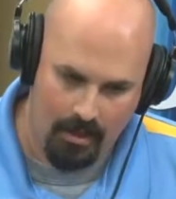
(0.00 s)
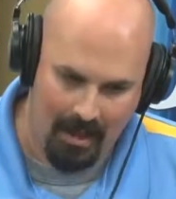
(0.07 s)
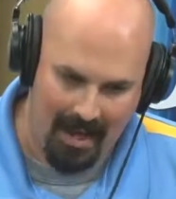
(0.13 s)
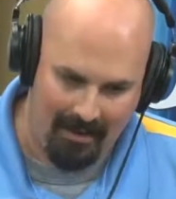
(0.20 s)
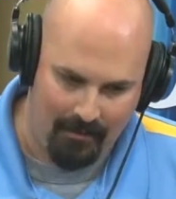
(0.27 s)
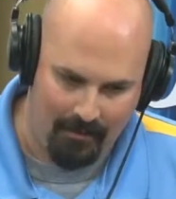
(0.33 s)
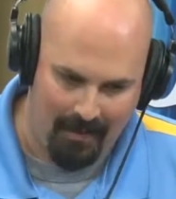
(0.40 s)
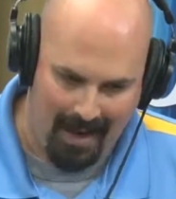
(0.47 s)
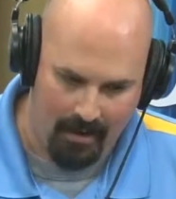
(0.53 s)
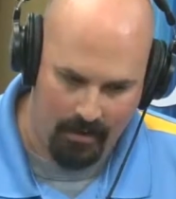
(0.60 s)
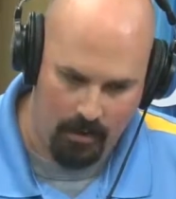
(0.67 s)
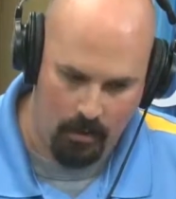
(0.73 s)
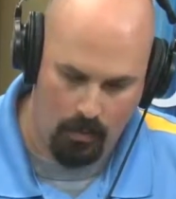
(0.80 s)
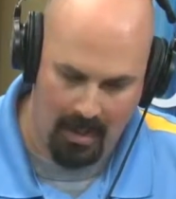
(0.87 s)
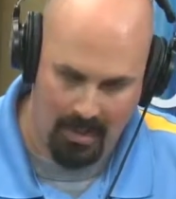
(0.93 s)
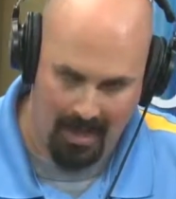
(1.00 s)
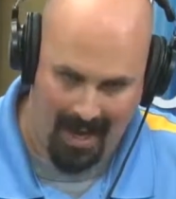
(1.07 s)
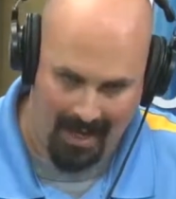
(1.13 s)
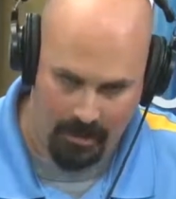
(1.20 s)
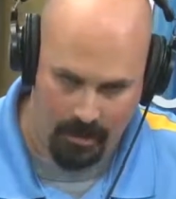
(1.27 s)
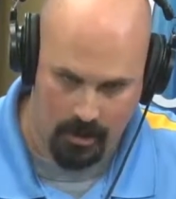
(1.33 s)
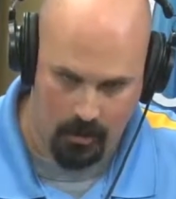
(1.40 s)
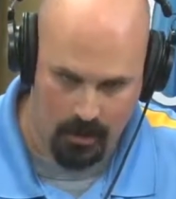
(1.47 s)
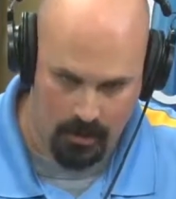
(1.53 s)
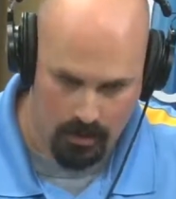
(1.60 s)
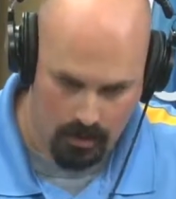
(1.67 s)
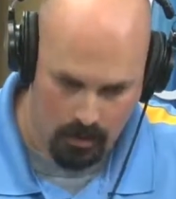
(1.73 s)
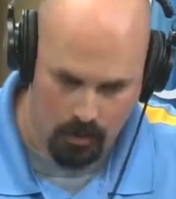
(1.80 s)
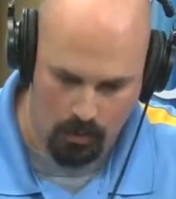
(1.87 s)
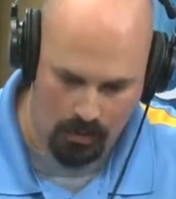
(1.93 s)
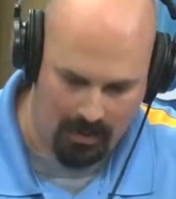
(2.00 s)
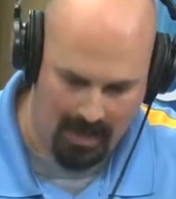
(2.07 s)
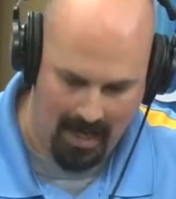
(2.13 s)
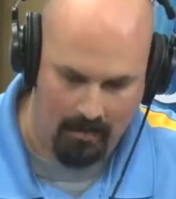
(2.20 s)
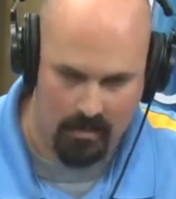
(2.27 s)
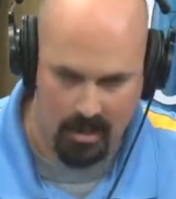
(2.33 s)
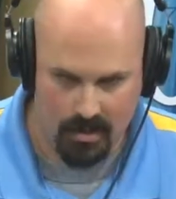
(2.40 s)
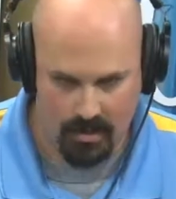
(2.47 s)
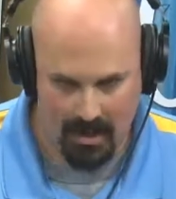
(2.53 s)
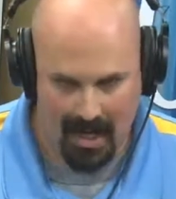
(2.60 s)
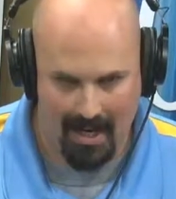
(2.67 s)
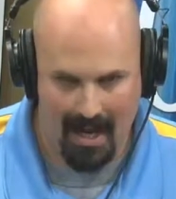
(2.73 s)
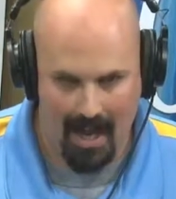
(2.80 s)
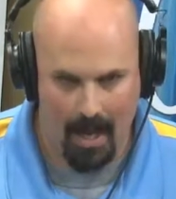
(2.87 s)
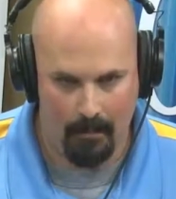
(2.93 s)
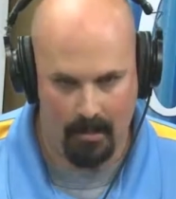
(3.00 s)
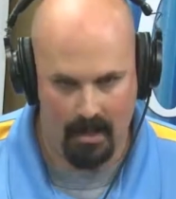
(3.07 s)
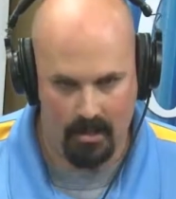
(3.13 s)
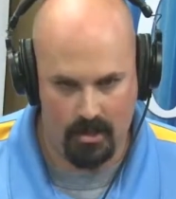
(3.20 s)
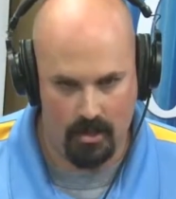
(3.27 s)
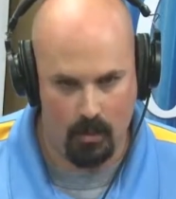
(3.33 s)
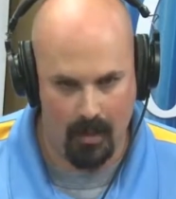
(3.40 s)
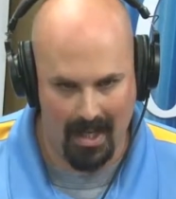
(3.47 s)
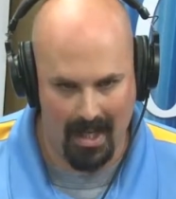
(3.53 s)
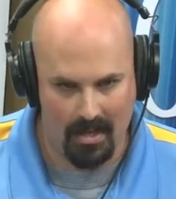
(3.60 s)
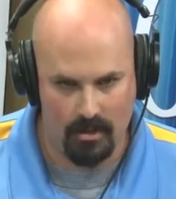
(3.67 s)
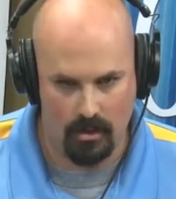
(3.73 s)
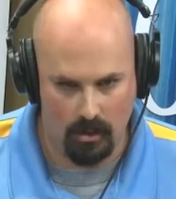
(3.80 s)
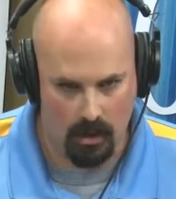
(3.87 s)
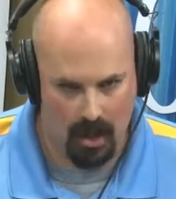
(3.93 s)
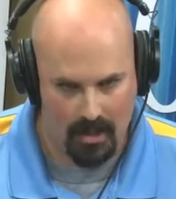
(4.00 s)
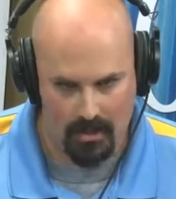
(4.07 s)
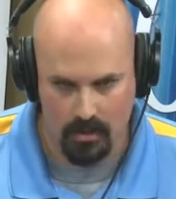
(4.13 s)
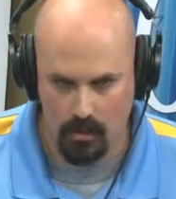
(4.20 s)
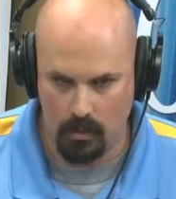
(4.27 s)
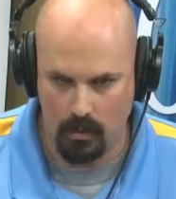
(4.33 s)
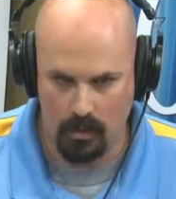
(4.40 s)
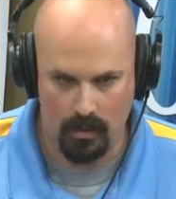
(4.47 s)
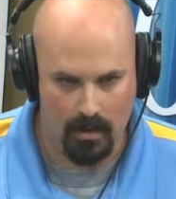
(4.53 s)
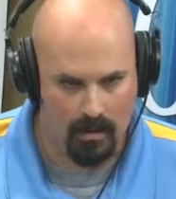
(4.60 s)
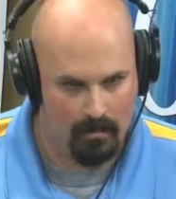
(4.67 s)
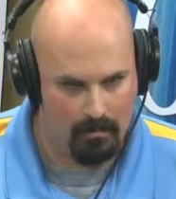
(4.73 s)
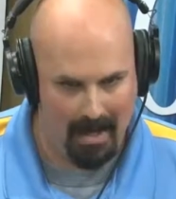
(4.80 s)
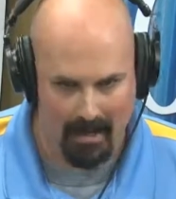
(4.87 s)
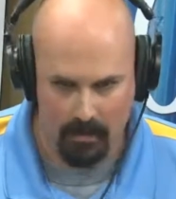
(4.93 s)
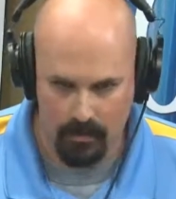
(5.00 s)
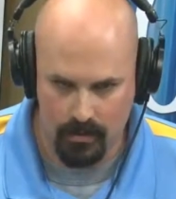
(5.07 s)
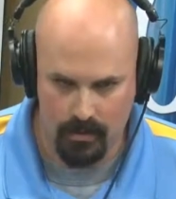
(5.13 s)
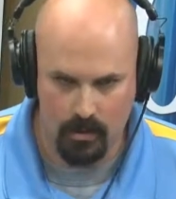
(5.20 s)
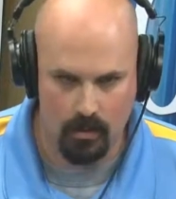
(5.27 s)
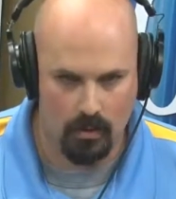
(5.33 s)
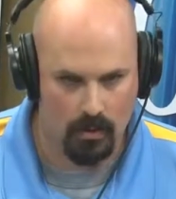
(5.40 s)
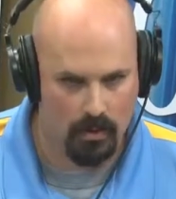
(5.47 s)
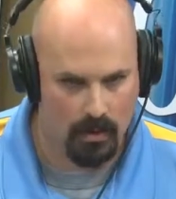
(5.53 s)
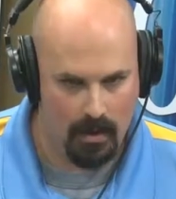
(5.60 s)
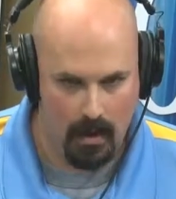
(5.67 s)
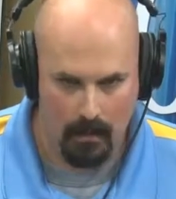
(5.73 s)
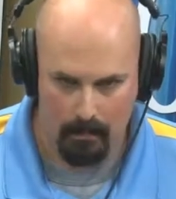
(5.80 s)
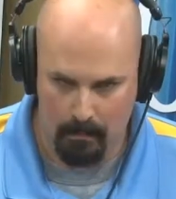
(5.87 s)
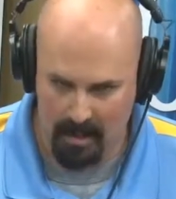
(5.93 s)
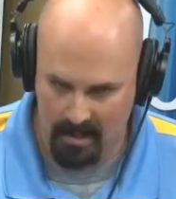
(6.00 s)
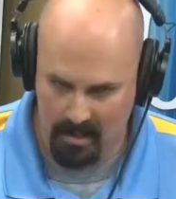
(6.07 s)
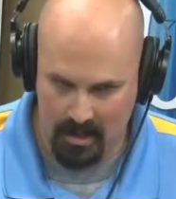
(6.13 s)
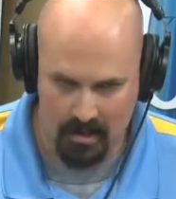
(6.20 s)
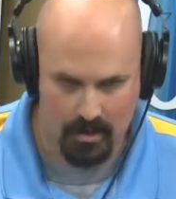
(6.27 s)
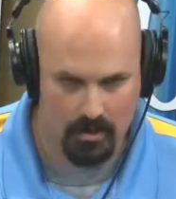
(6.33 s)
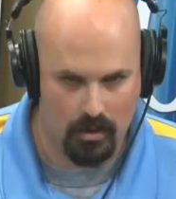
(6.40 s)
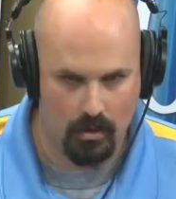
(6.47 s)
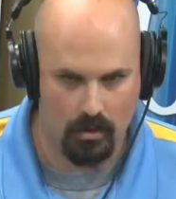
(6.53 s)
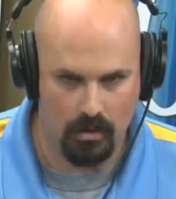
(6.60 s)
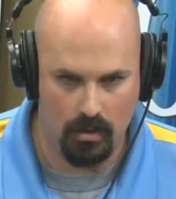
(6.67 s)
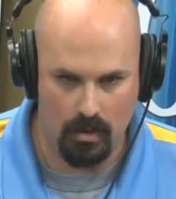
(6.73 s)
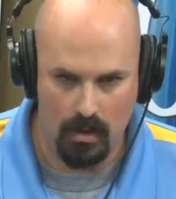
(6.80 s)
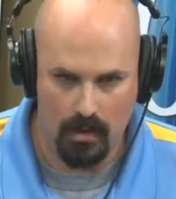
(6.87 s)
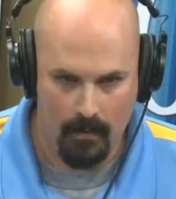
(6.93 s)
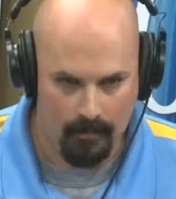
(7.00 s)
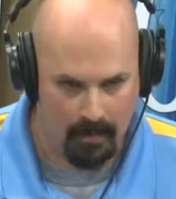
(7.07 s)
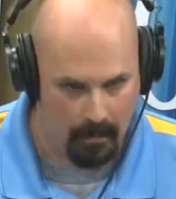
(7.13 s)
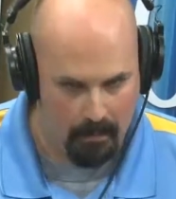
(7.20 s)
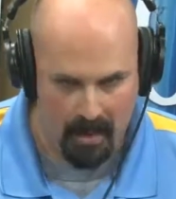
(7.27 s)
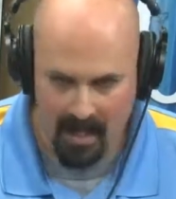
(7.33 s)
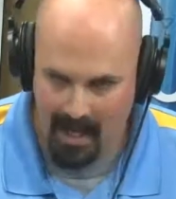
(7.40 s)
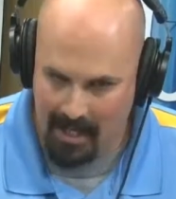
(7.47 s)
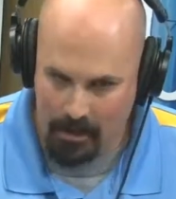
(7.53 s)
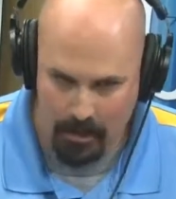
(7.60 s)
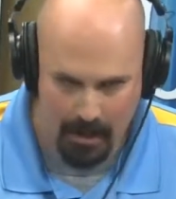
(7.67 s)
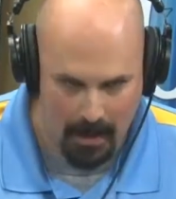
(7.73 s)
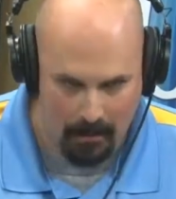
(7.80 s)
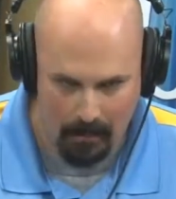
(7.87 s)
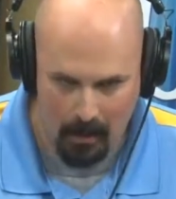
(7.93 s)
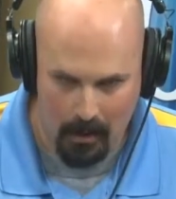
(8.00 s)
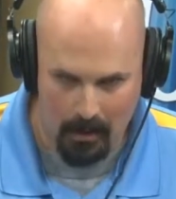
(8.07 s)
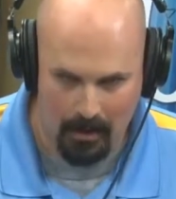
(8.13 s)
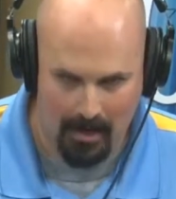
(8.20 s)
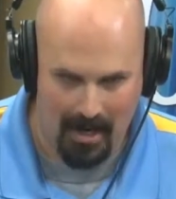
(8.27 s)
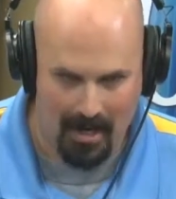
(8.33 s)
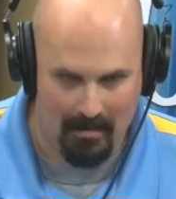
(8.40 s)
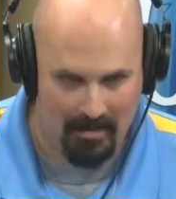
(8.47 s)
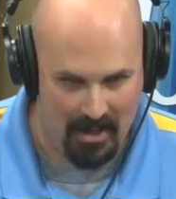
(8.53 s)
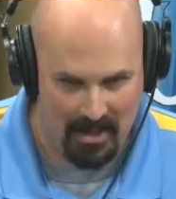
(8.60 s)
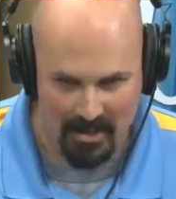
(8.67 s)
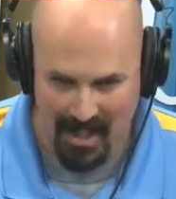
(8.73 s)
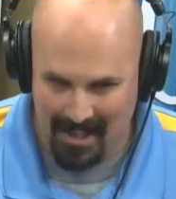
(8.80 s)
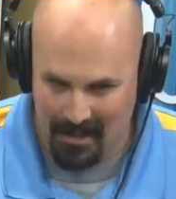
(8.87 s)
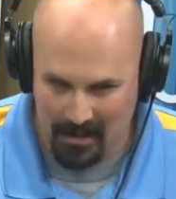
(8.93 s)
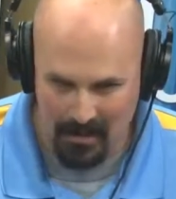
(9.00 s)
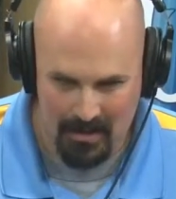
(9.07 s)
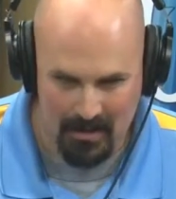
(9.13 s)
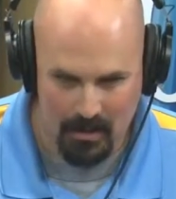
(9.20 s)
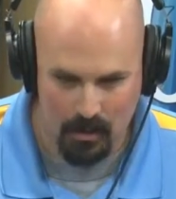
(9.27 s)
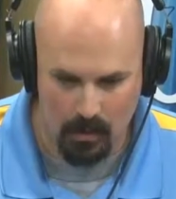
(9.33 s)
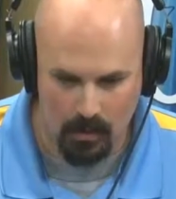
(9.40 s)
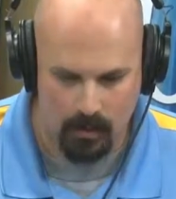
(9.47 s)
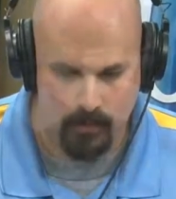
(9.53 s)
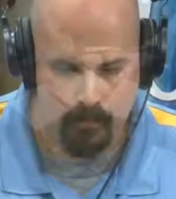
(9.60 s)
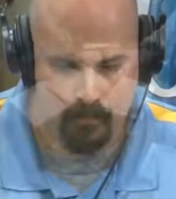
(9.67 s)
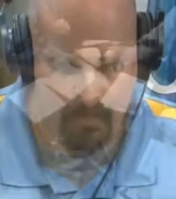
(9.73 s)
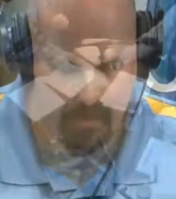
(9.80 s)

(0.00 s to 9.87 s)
that value attached to a school name does not happen until we get to law school, medical school, business school, the PhD program, the dental school.